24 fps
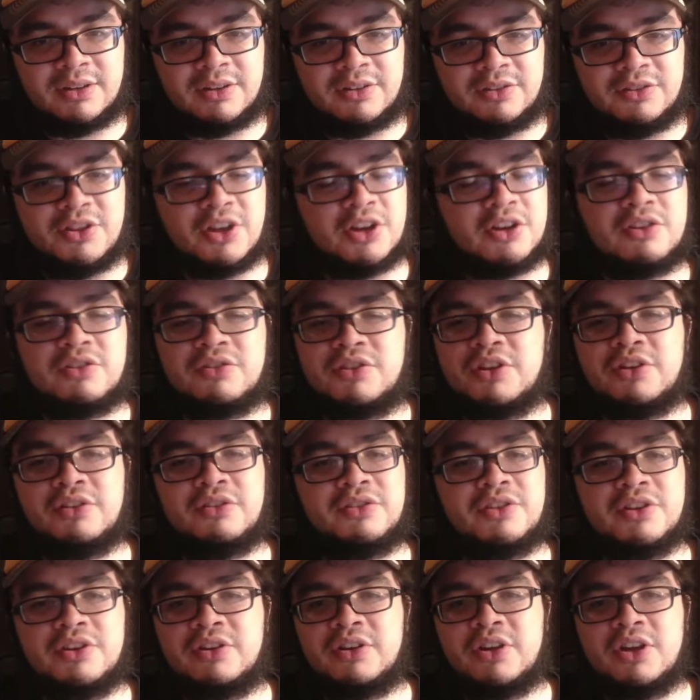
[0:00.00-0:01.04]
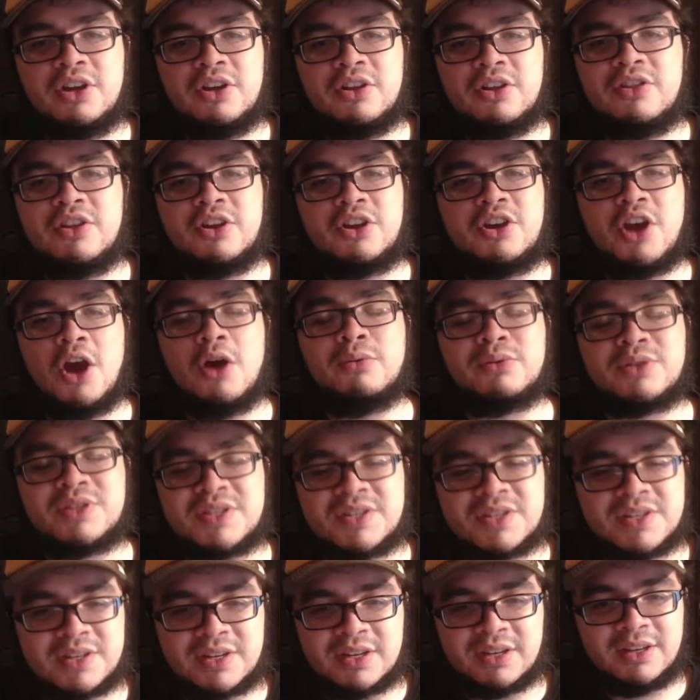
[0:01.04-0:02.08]
the
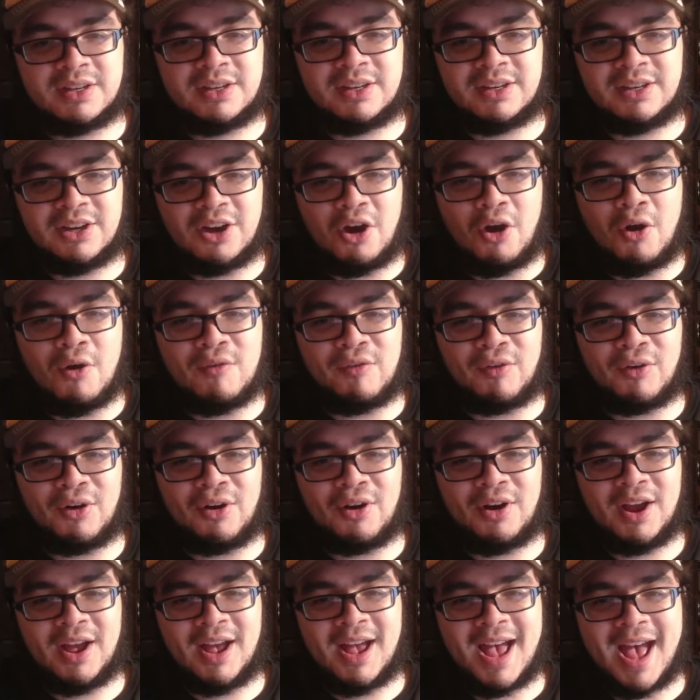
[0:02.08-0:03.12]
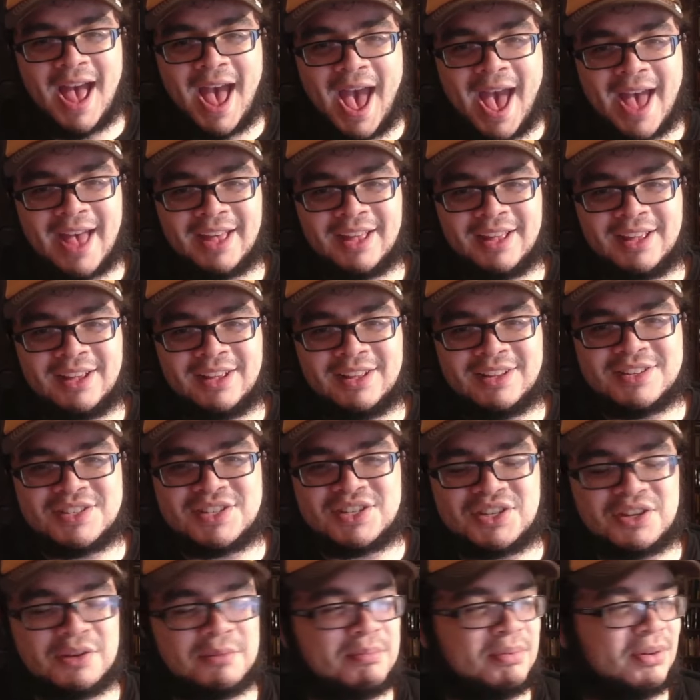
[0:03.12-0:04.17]
goats over at
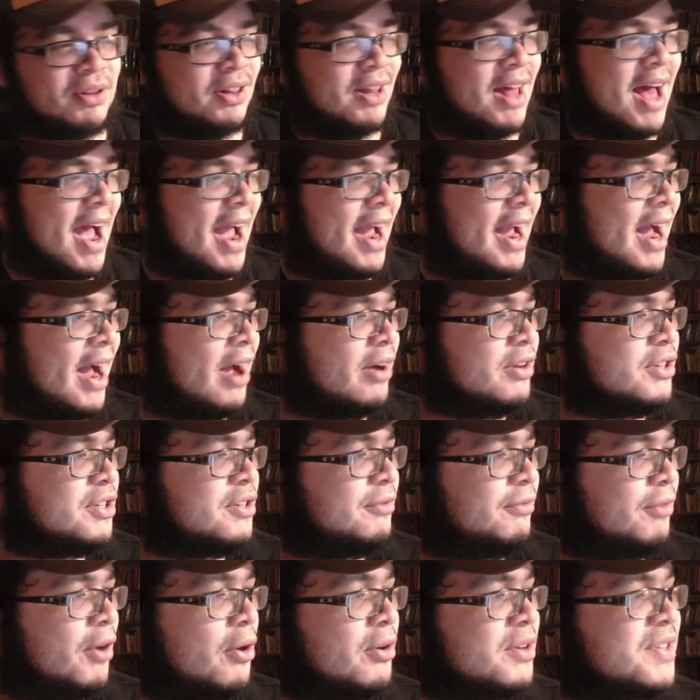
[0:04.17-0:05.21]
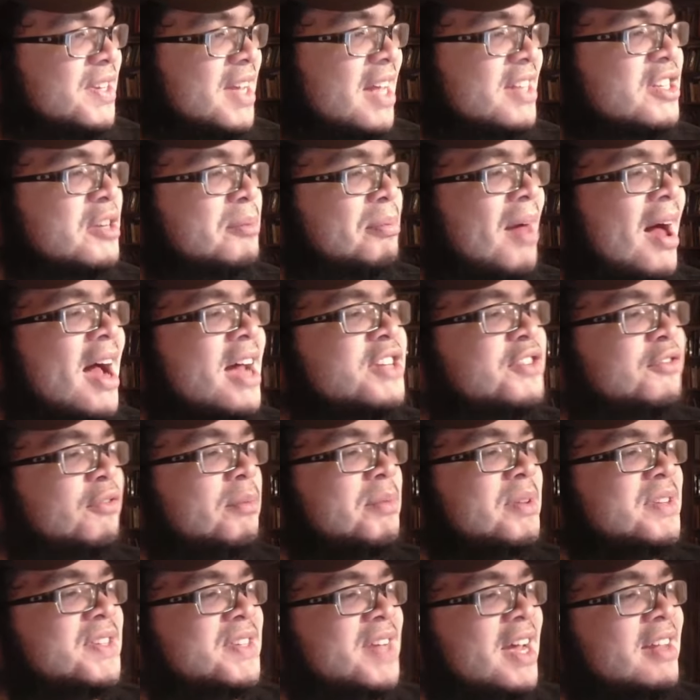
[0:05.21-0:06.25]
Supply House. Folks, get supplies from
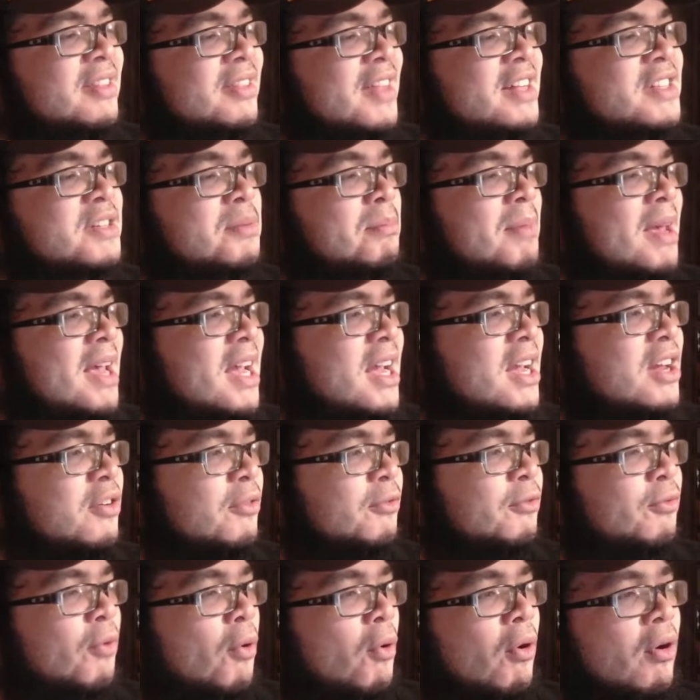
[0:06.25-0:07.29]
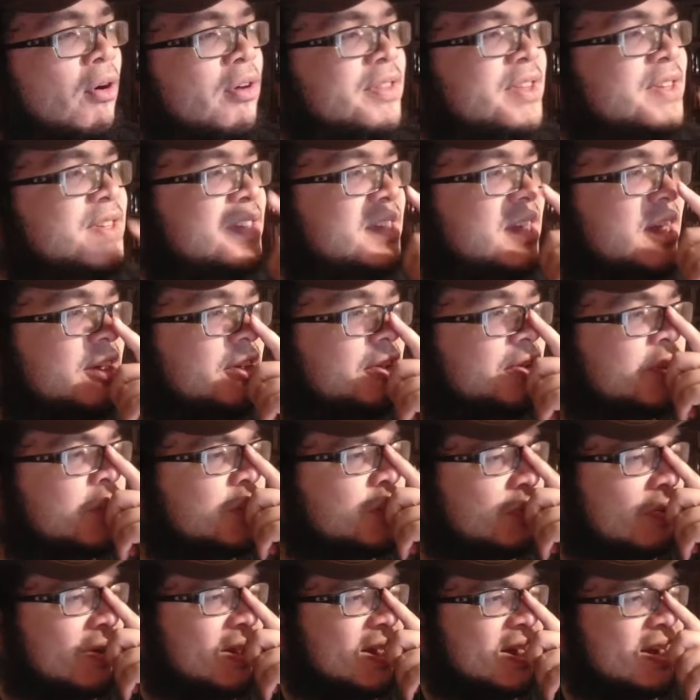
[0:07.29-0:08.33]
the site that's made for the skilled
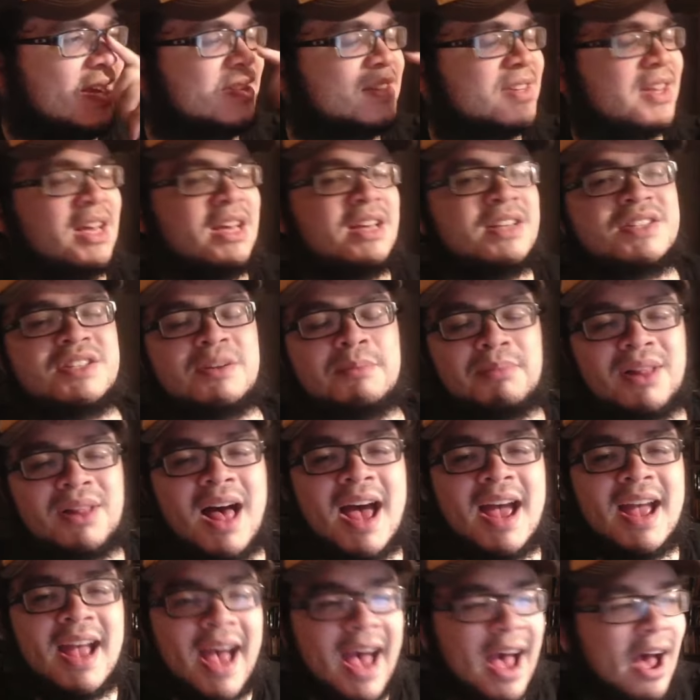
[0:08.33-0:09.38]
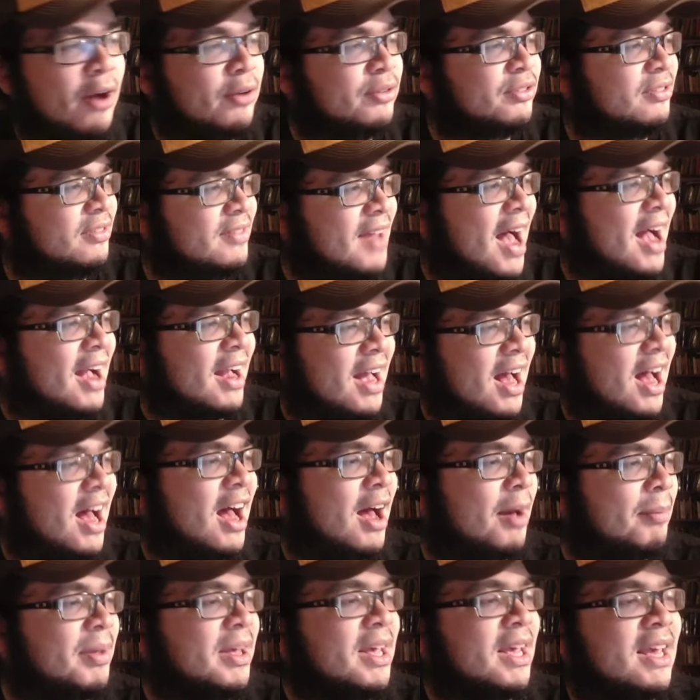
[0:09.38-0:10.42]
trades,
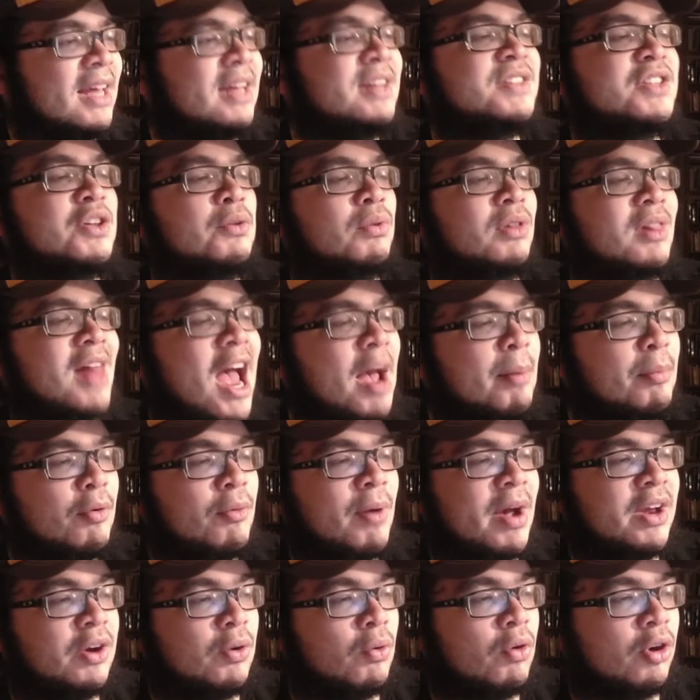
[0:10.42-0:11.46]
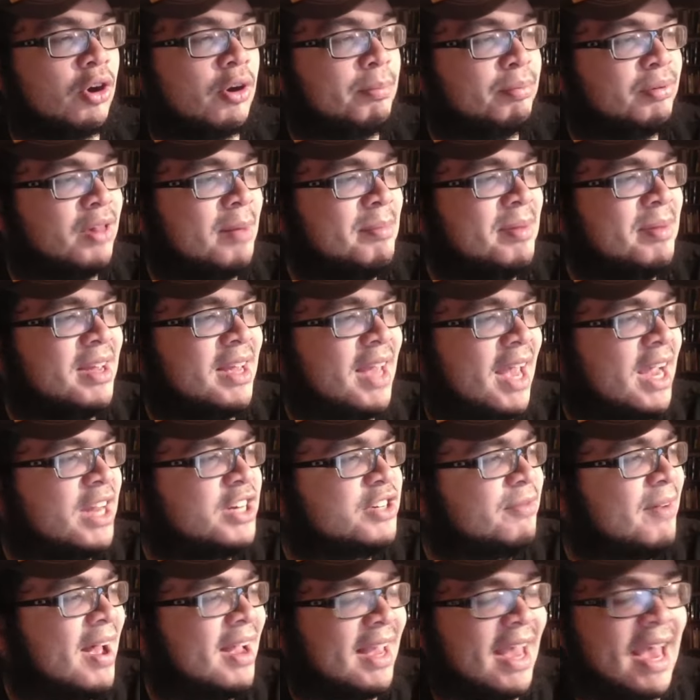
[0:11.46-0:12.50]
supplyhouse.com. It is the reliable way to order plumbing, HVAC,